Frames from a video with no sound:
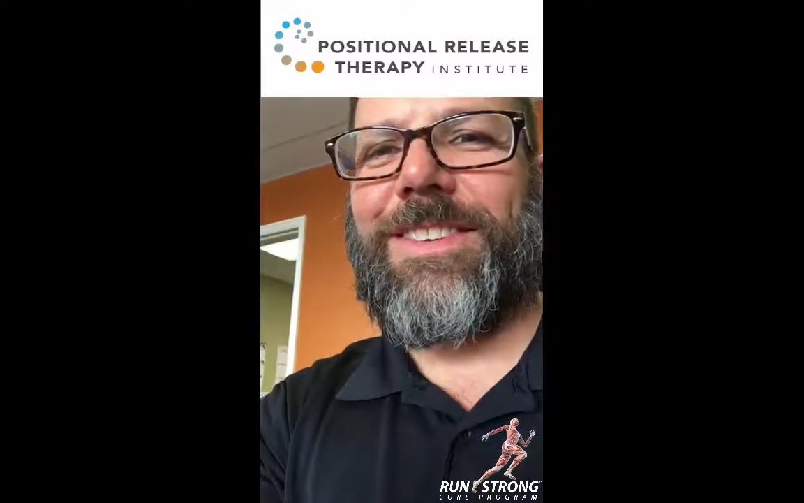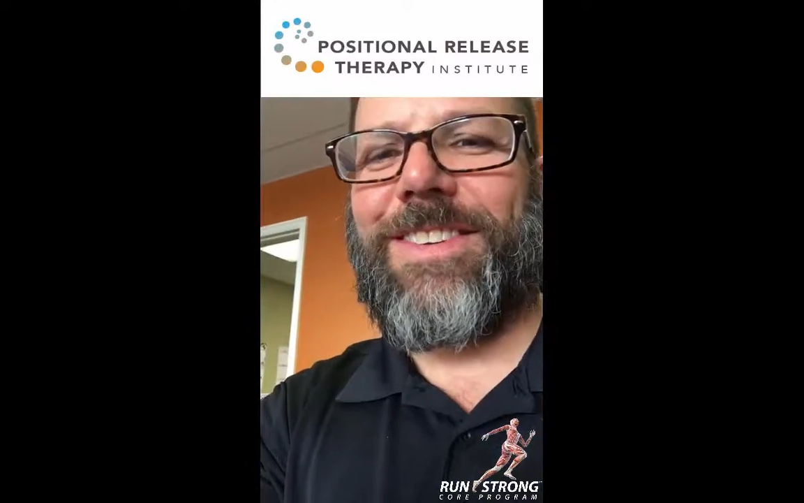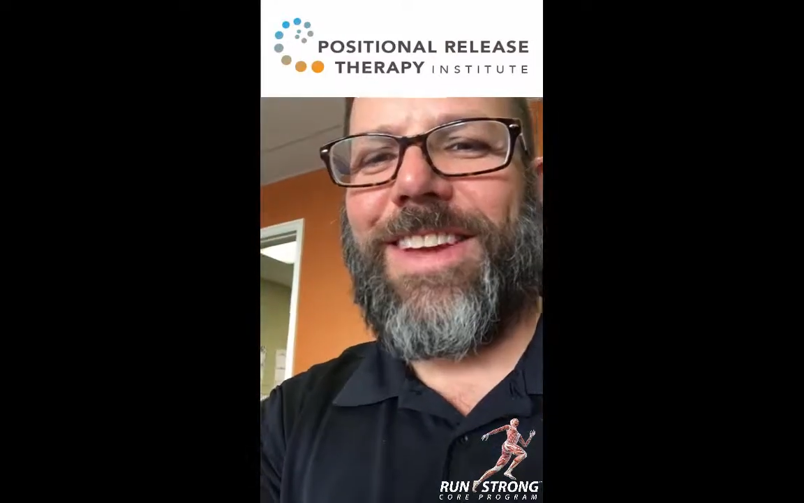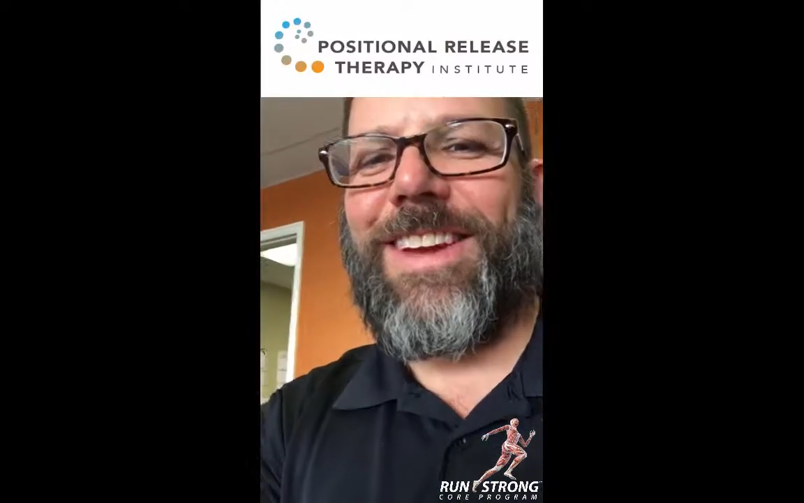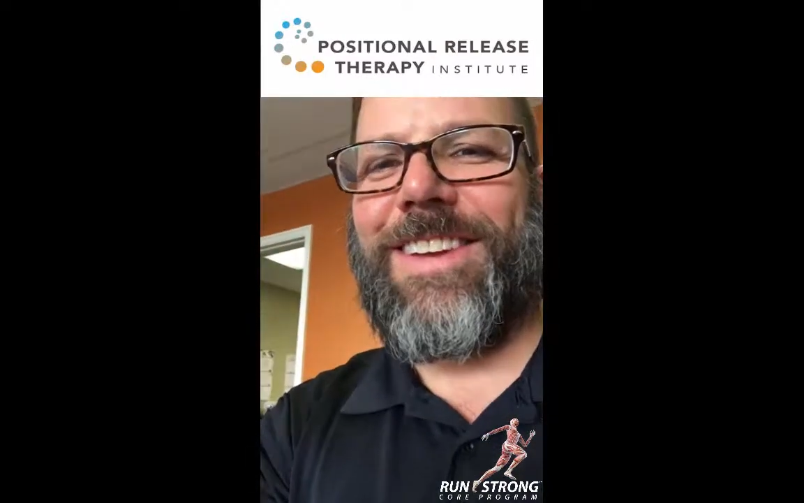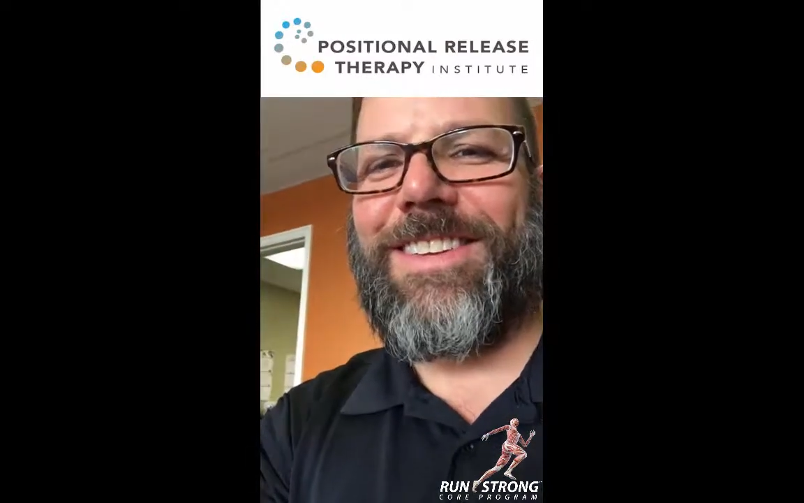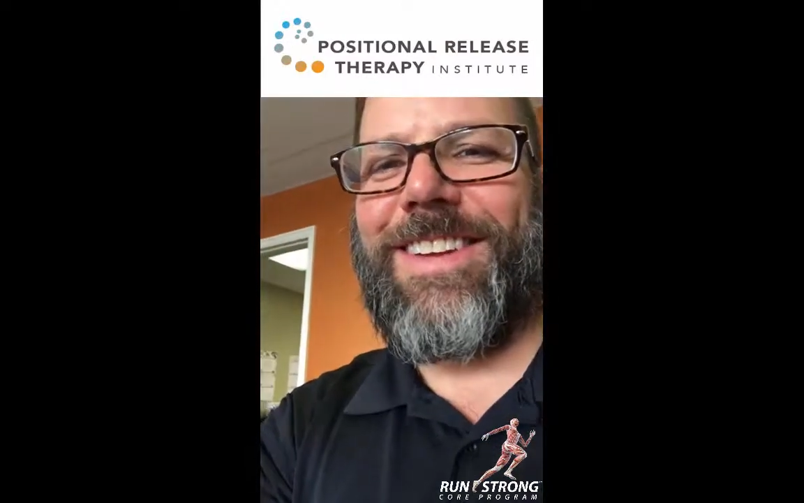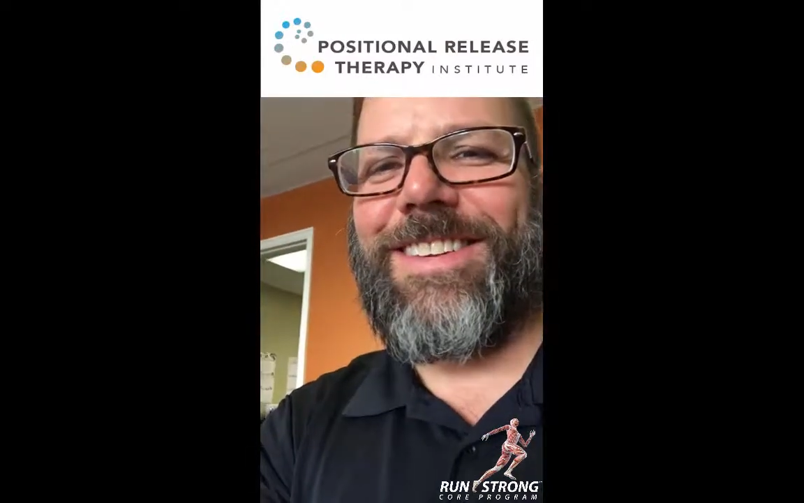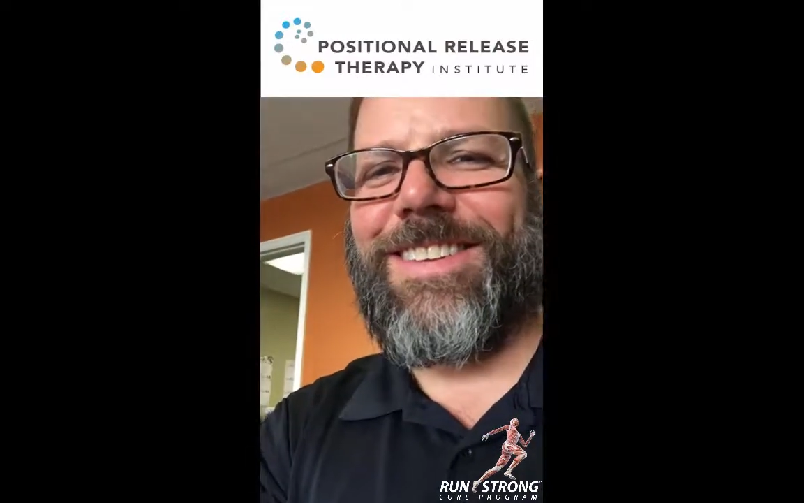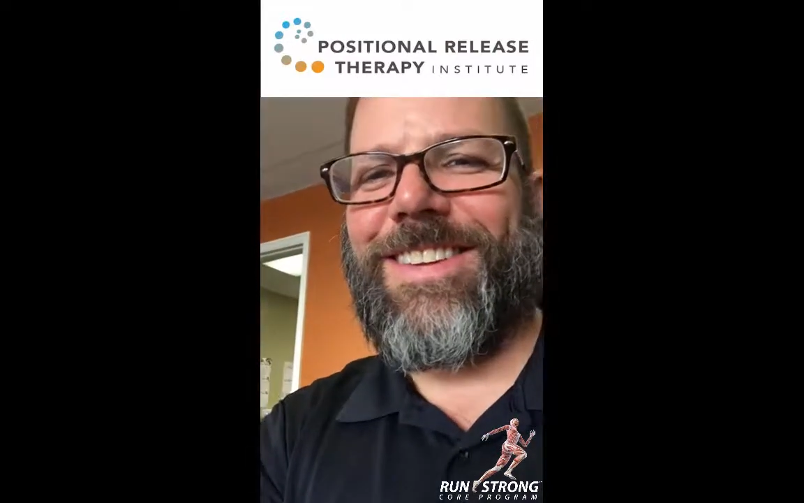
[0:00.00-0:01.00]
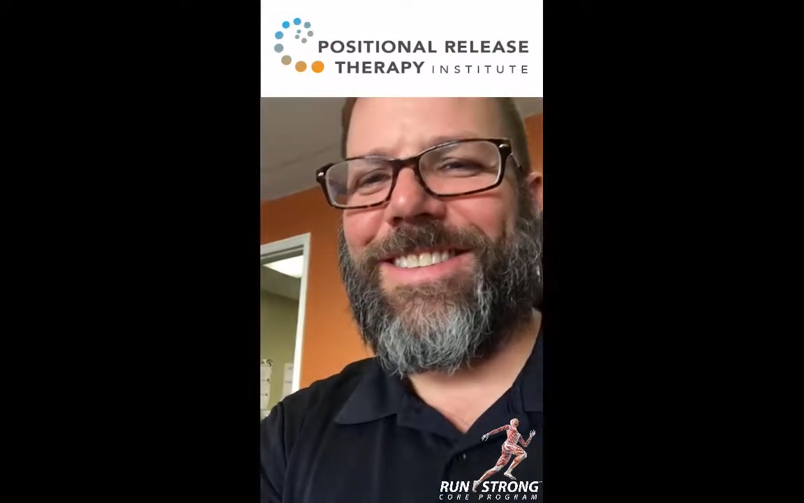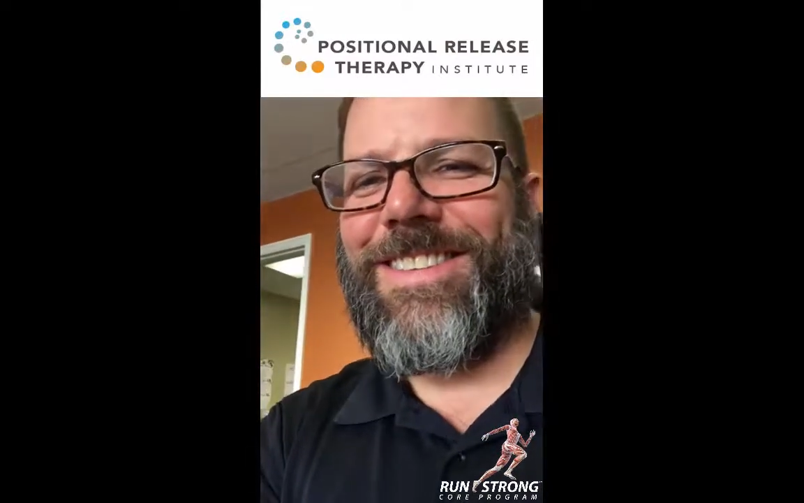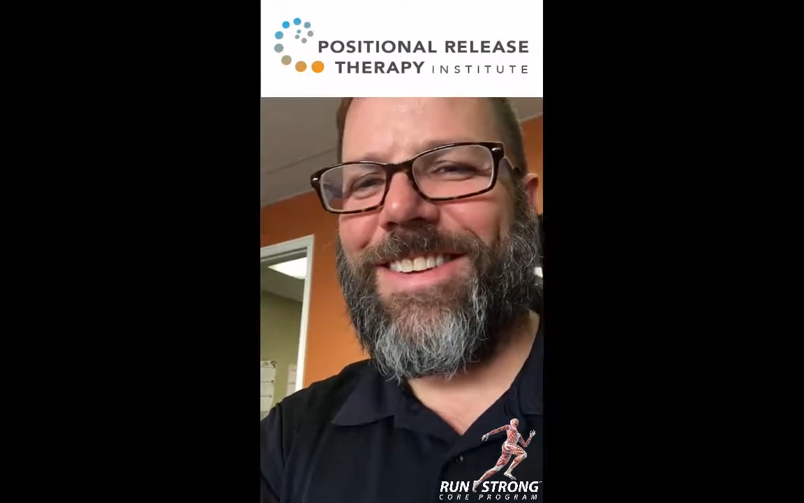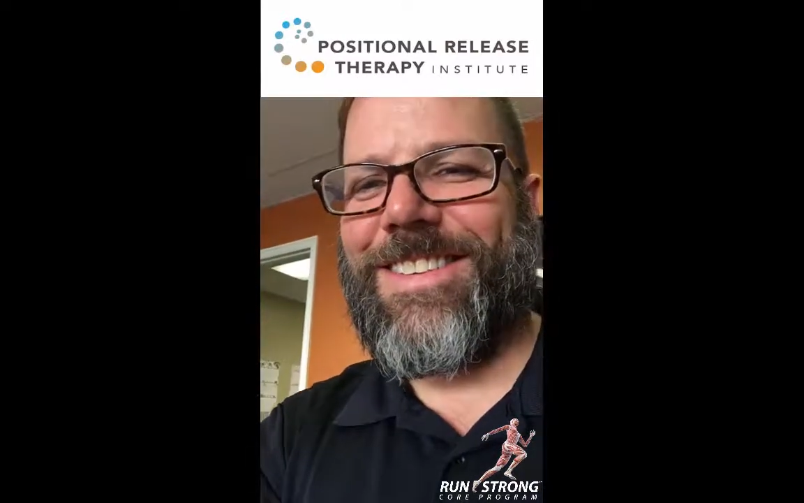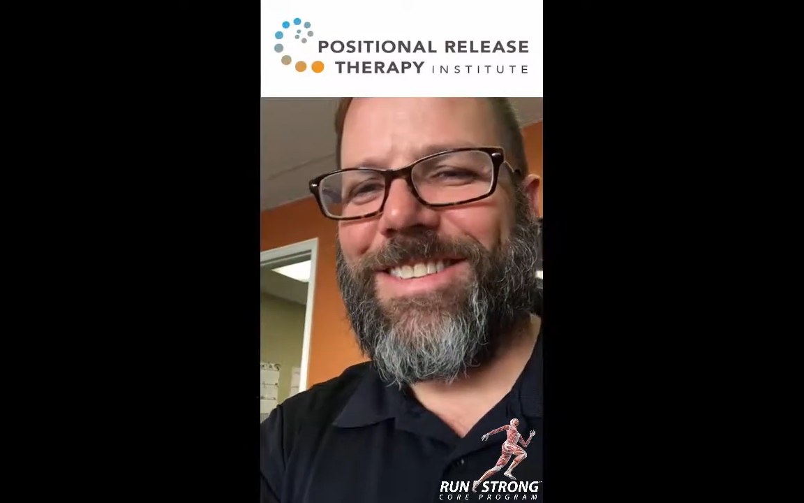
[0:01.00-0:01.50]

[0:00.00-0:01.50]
Yeah, and and and and